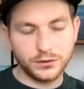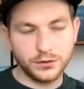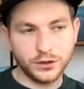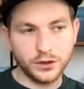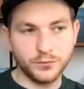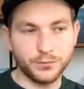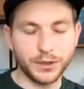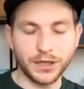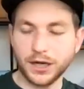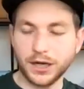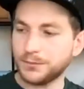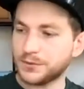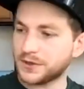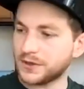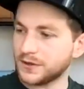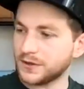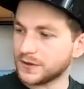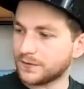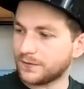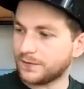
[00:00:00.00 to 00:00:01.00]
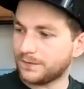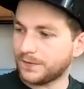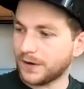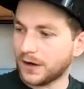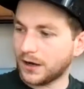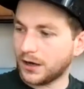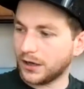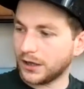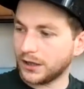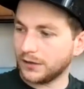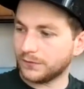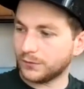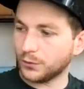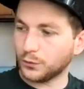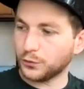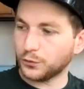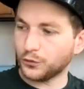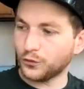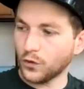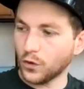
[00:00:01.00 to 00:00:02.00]
you've been up since five or
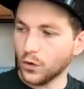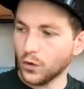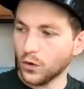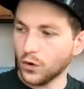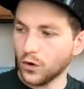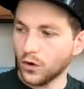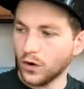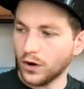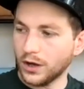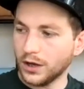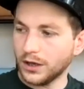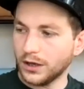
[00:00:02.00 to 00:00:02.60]
four